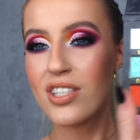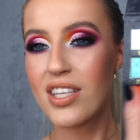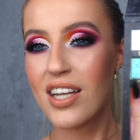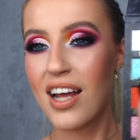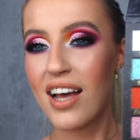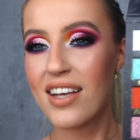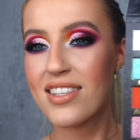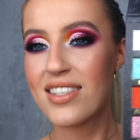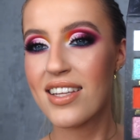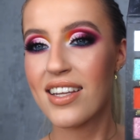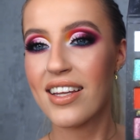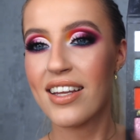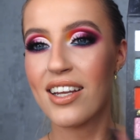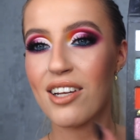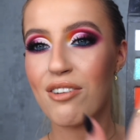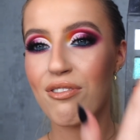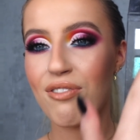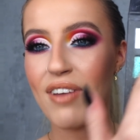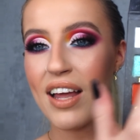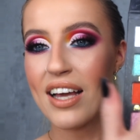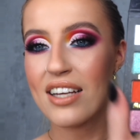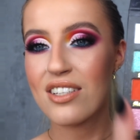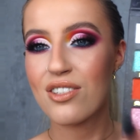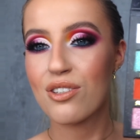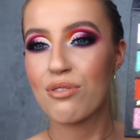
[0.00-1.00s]
it has the little
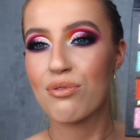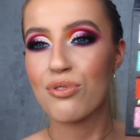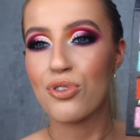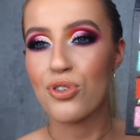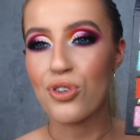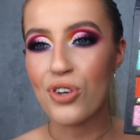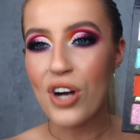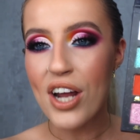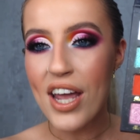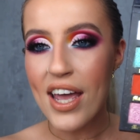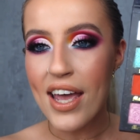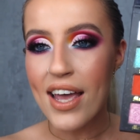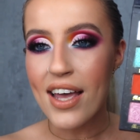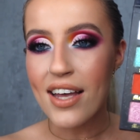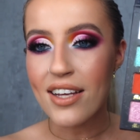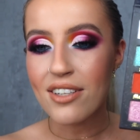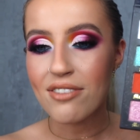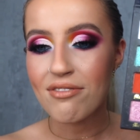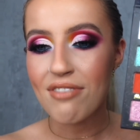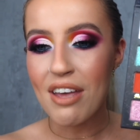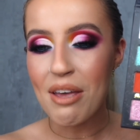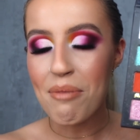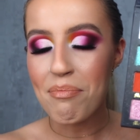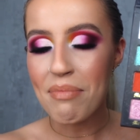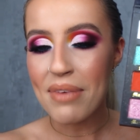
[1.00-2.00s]
flecks of grey,
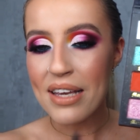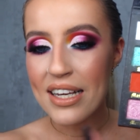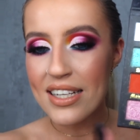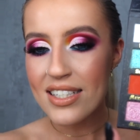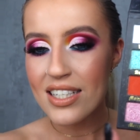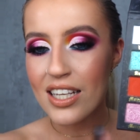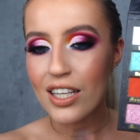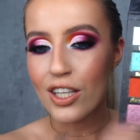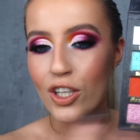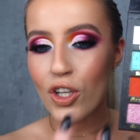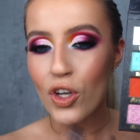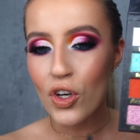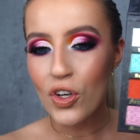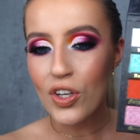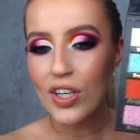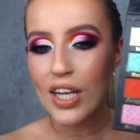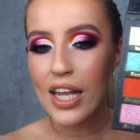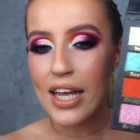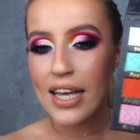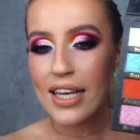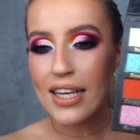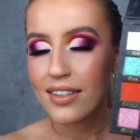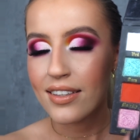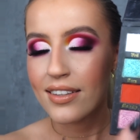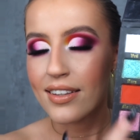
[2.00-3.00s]
it makes it look
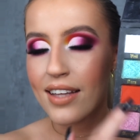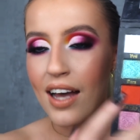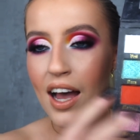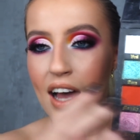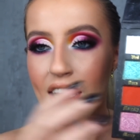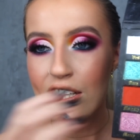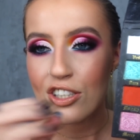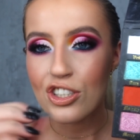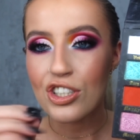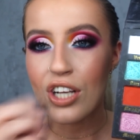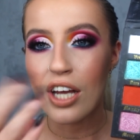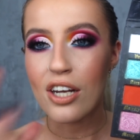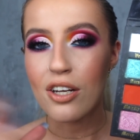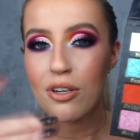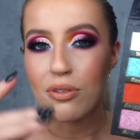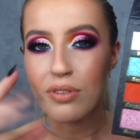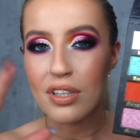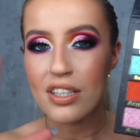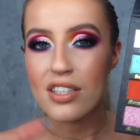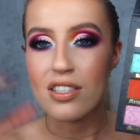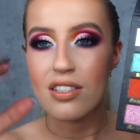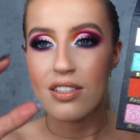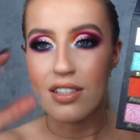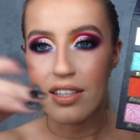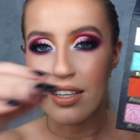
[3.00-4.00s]
like the eyeshadow
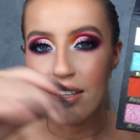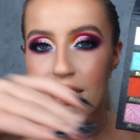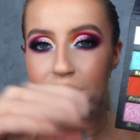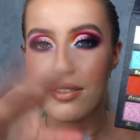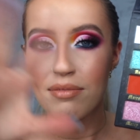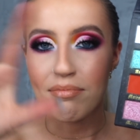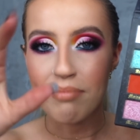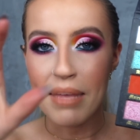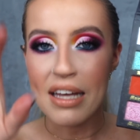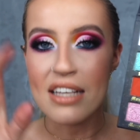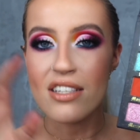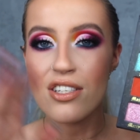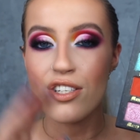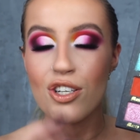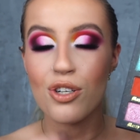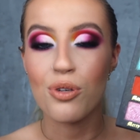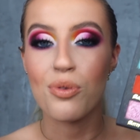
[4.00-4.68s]
that's like messy